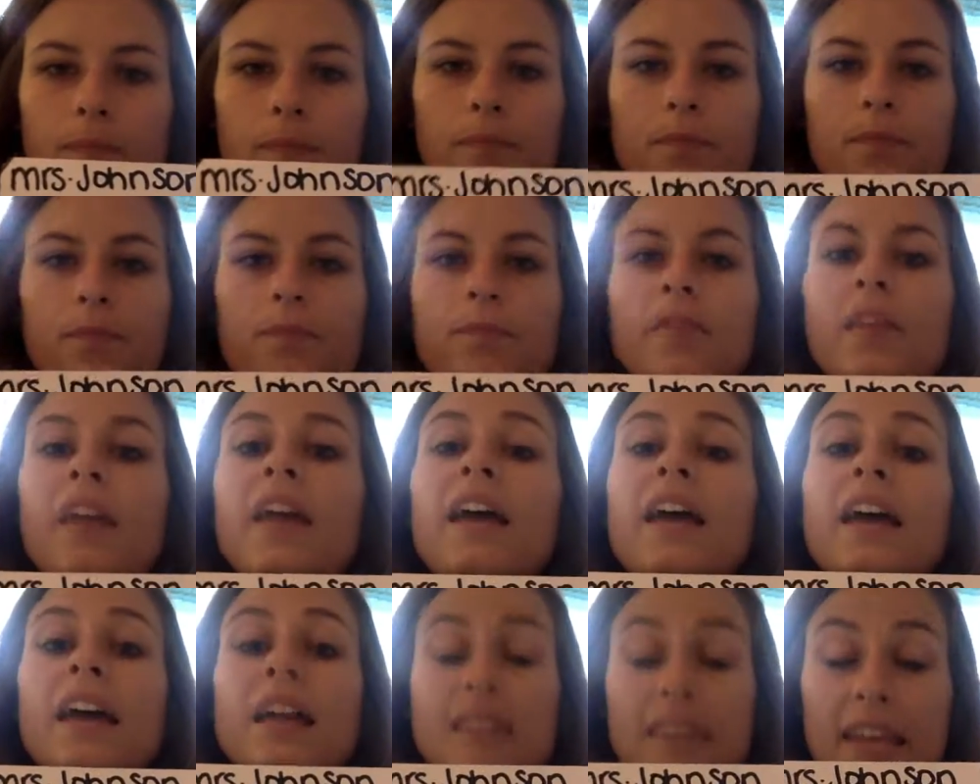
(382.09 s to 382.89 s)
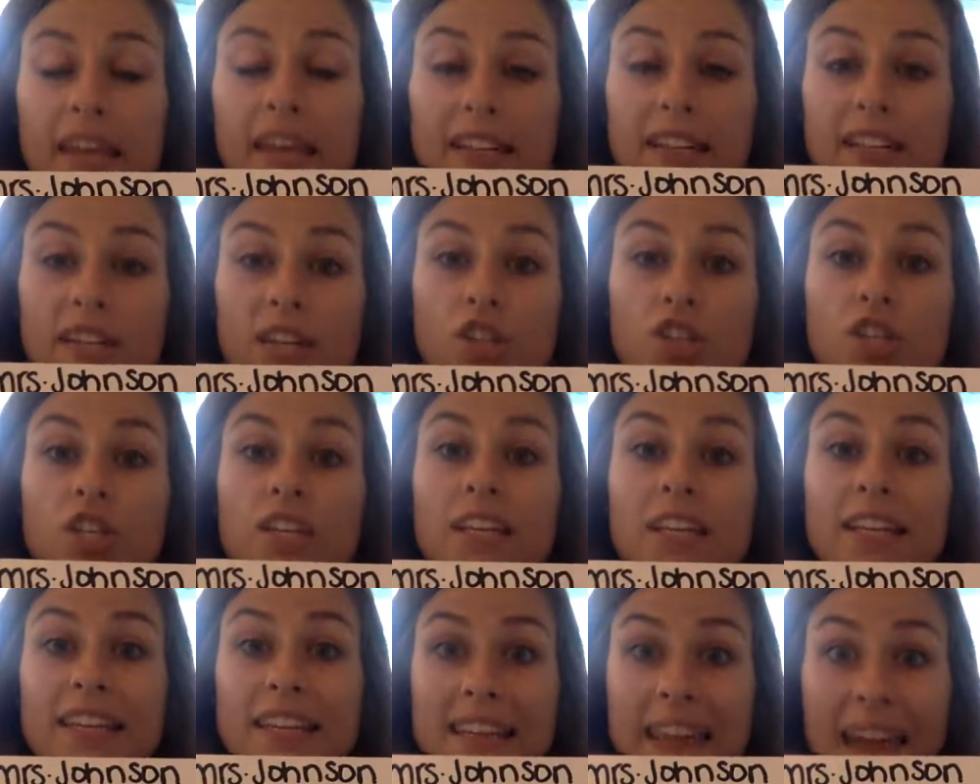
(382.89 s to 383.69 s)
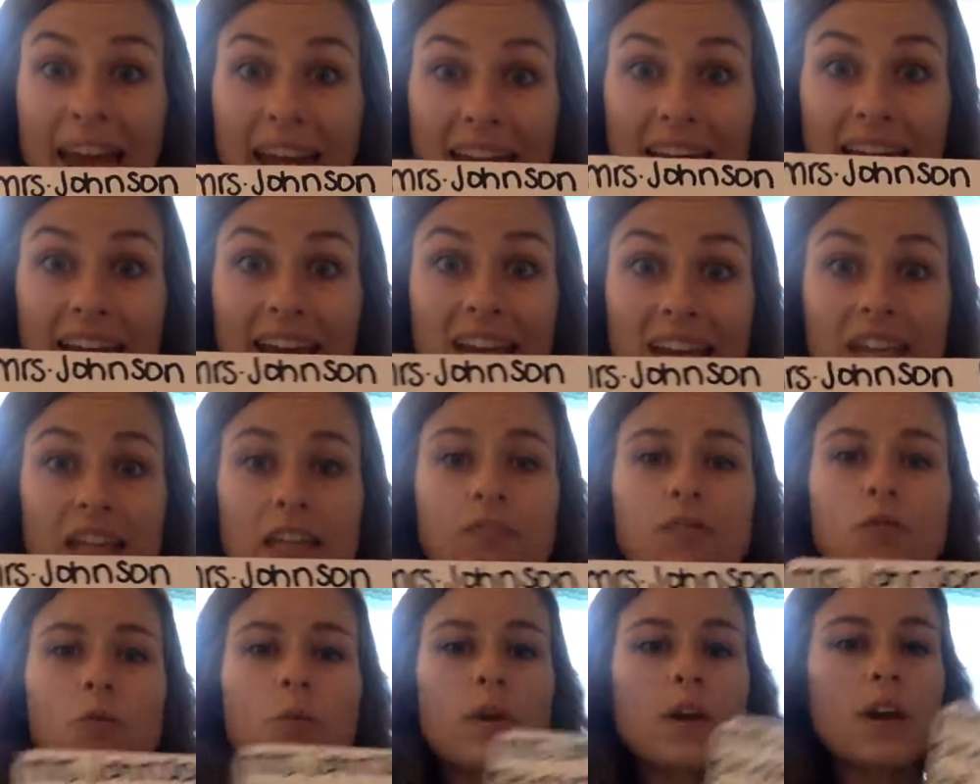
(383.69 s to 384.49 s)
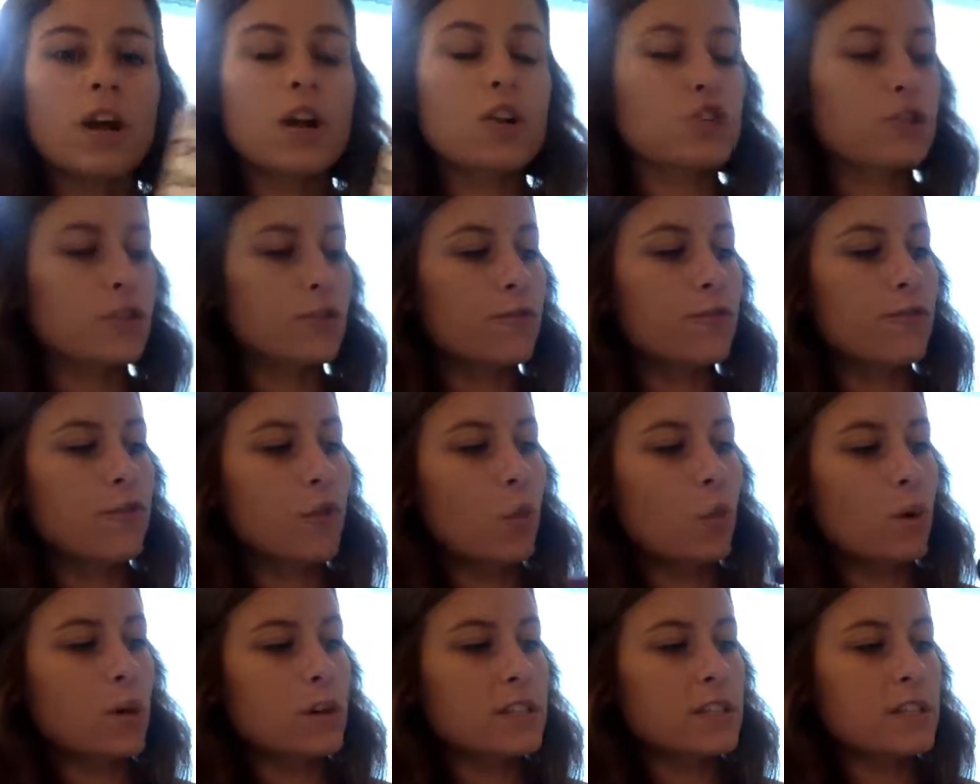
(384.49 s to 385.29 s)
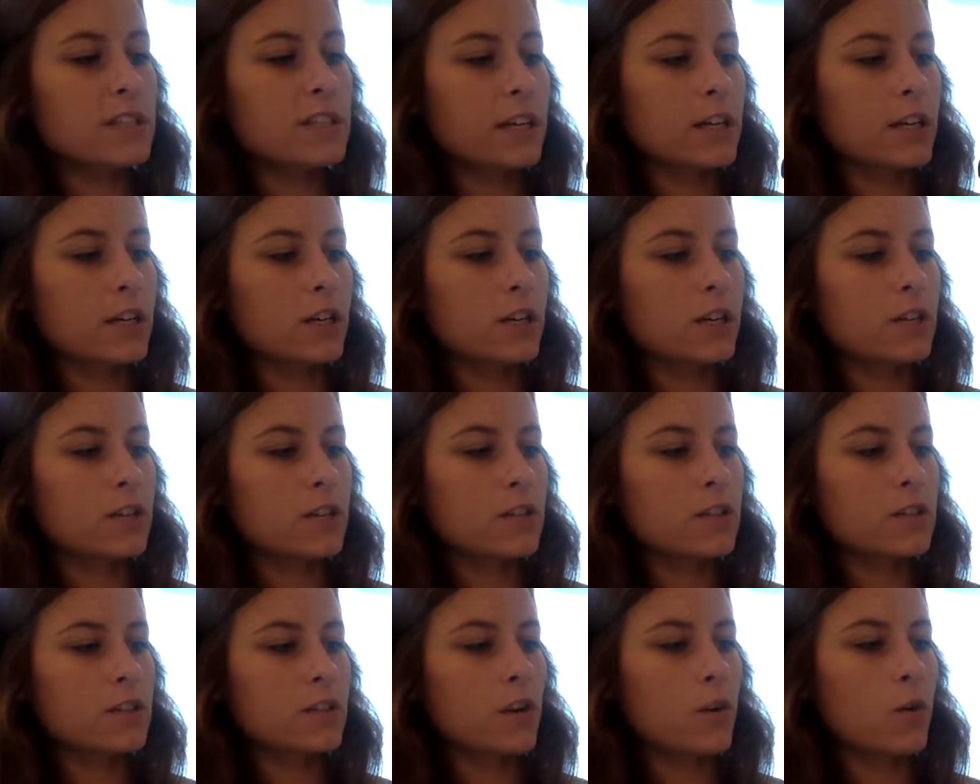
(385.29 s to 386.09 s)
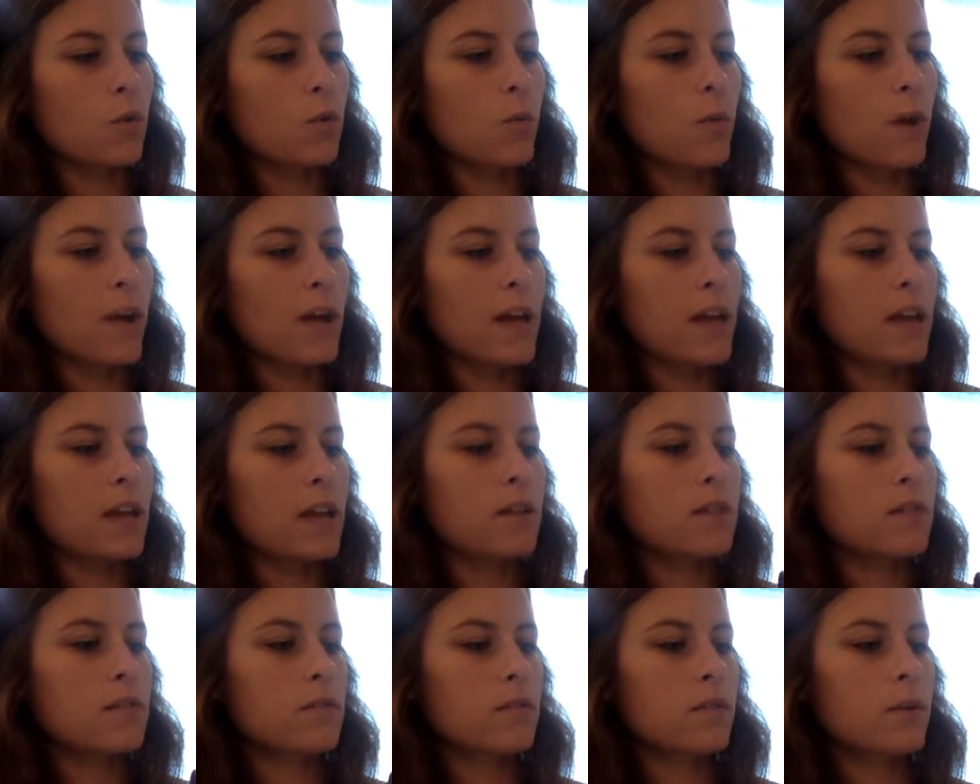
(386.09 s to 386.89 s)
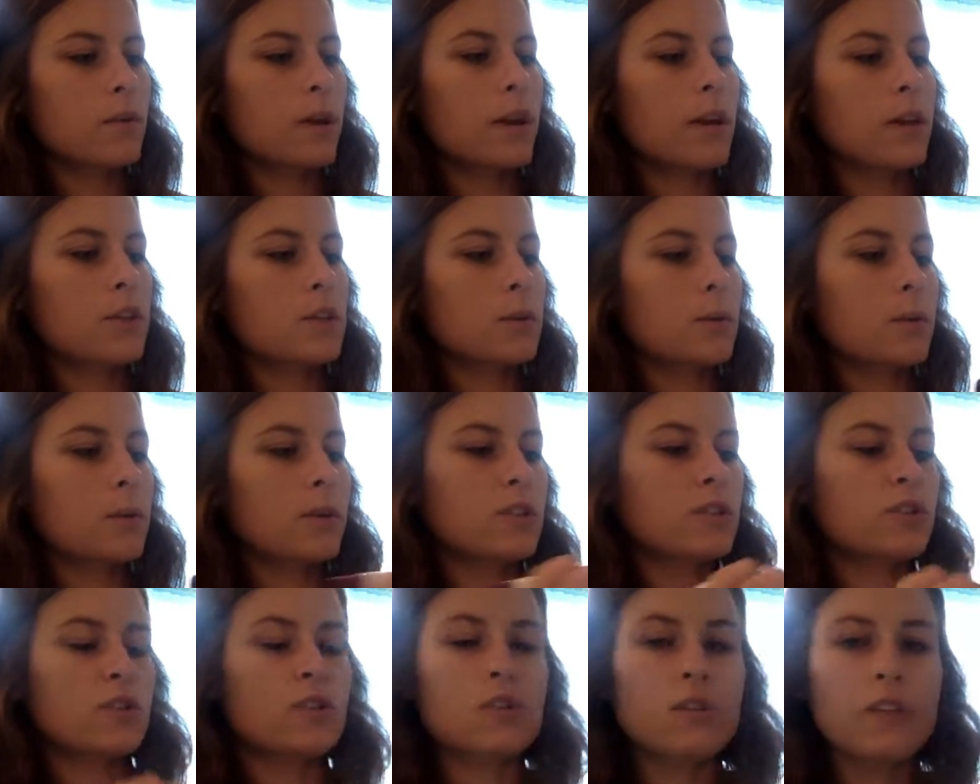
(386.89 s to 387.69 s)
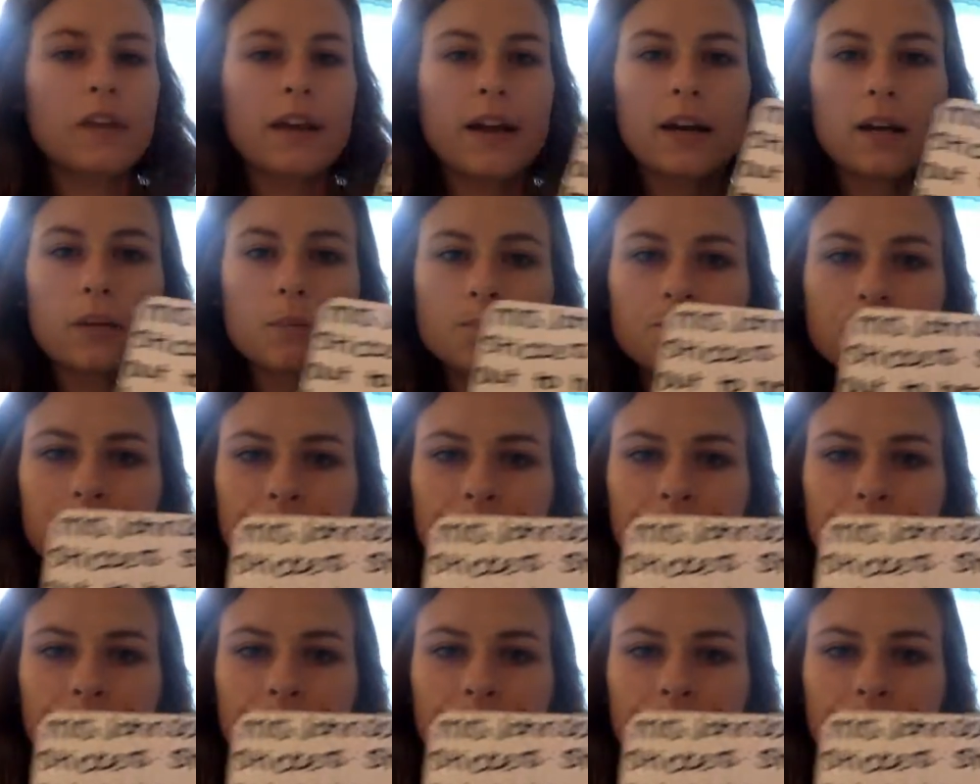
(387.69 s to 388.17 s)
Then it says she gave 104 stickers away. Okay, so I want to circle that.